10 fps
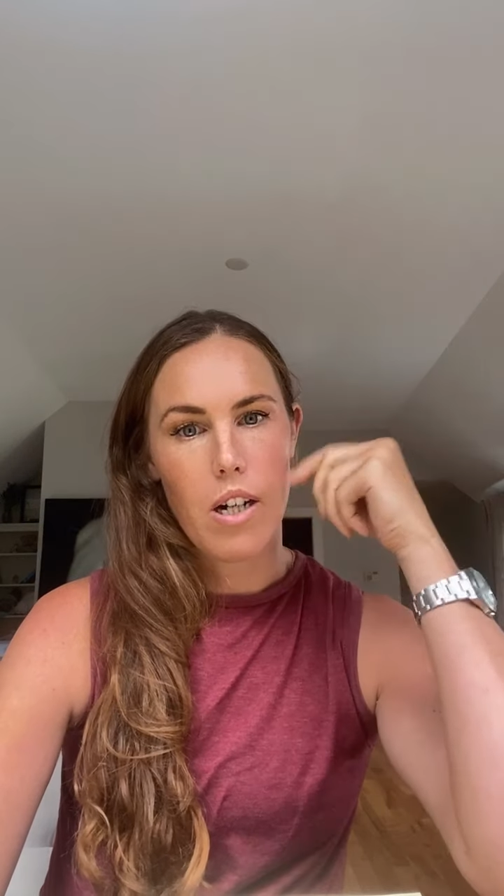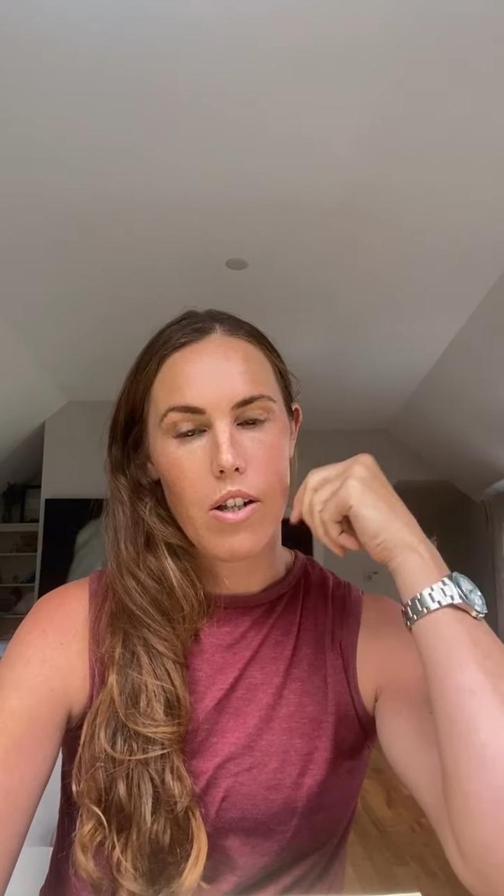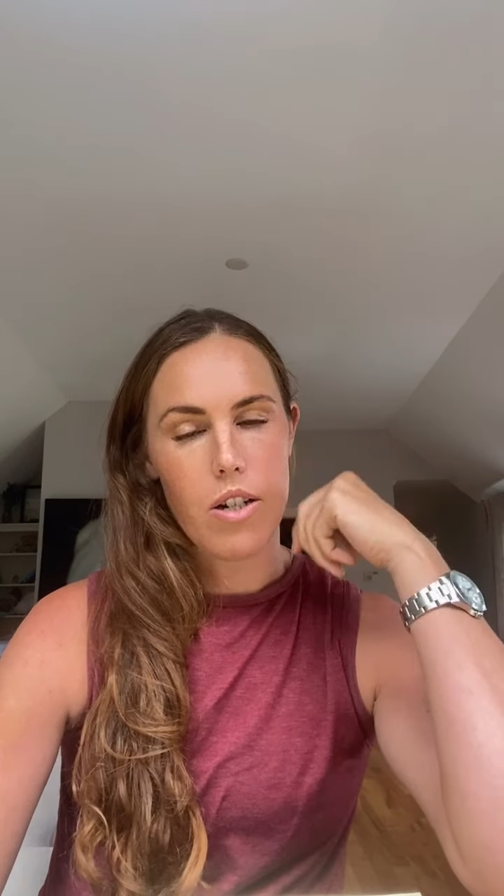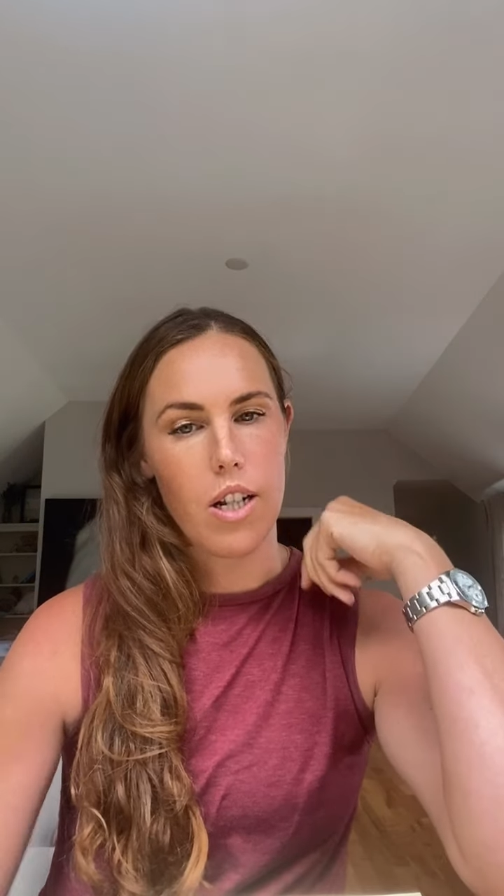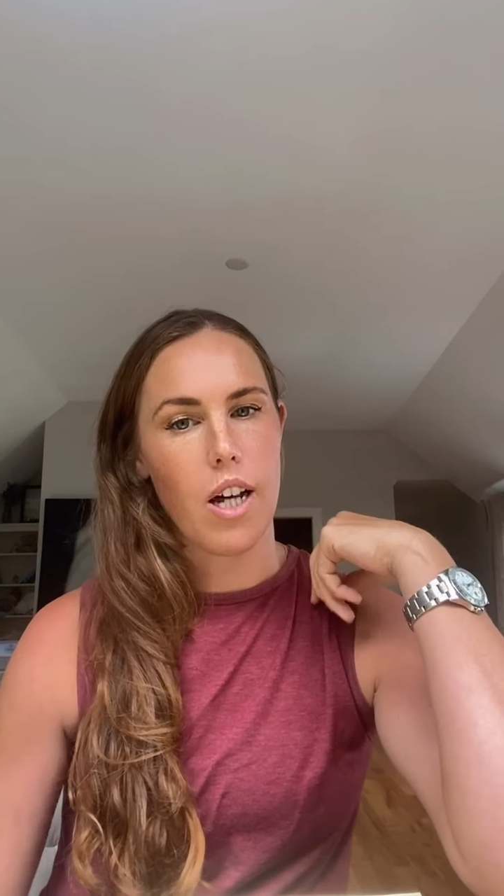and
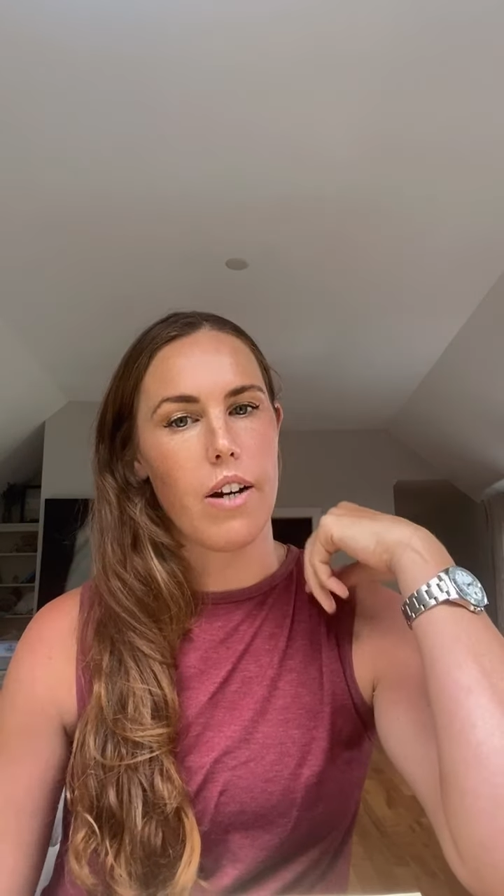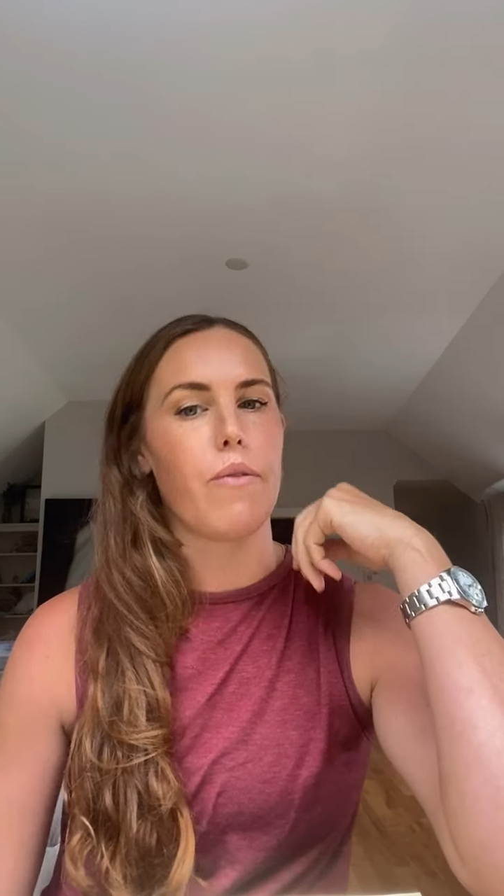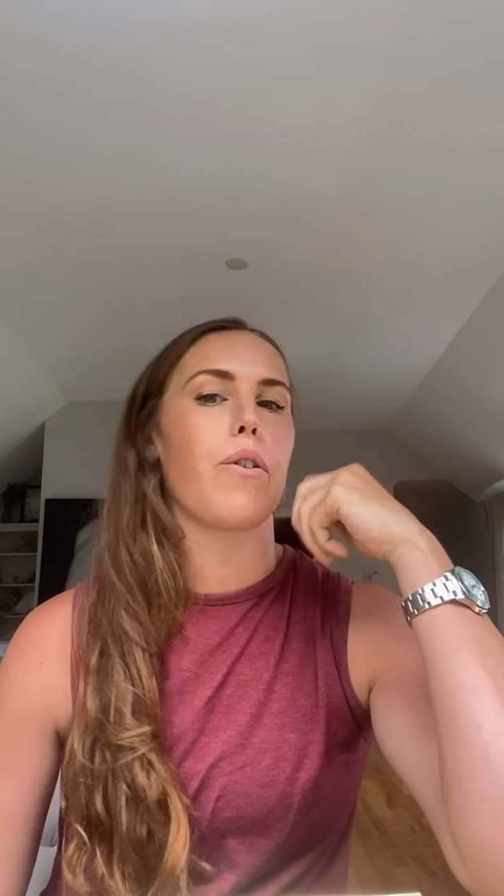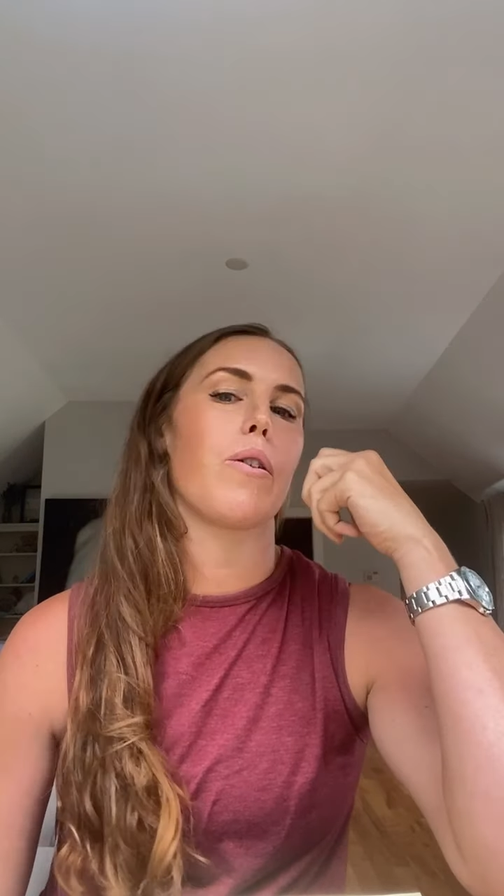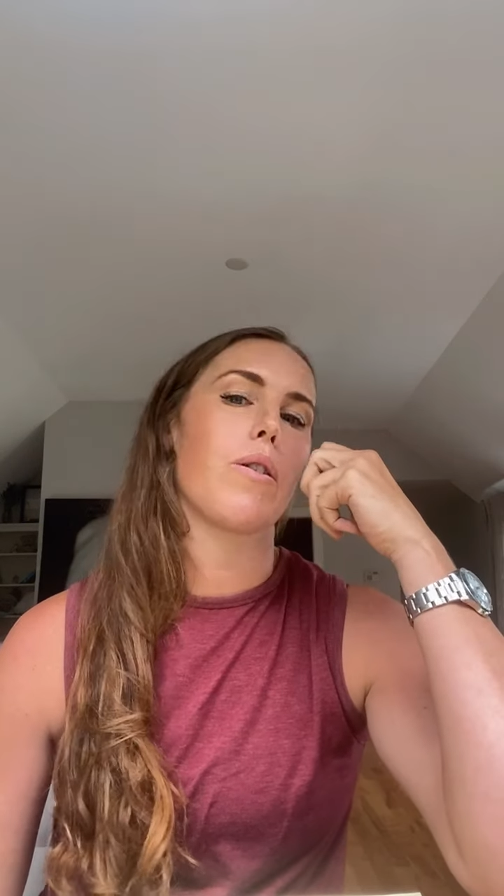there's a lot
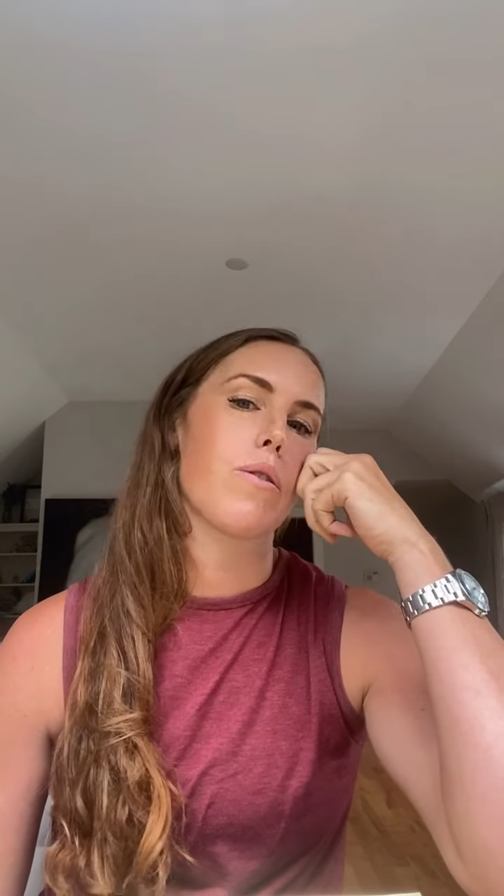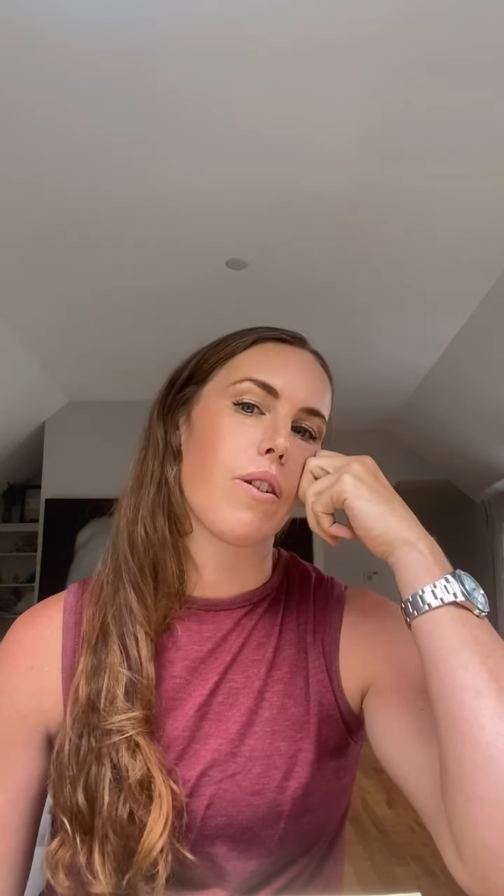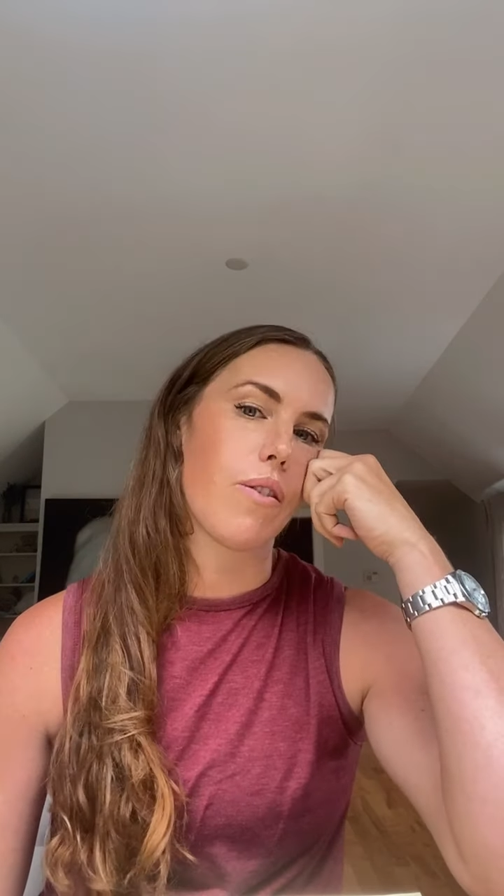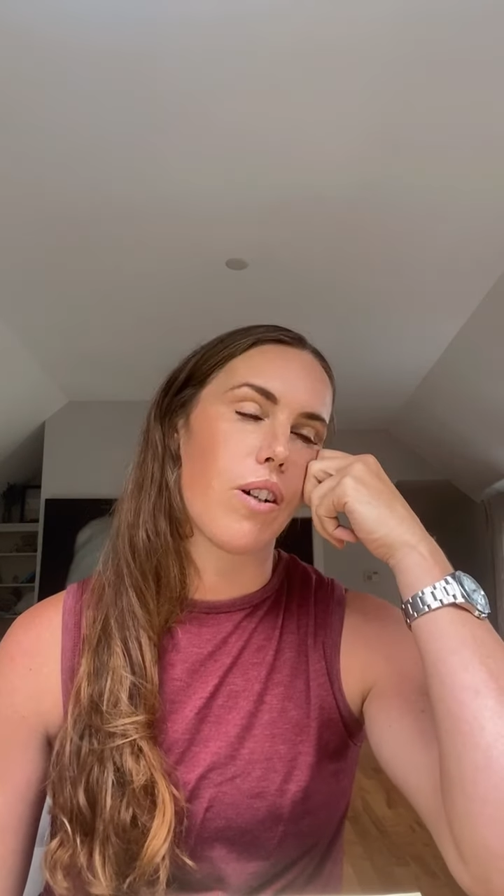of photos of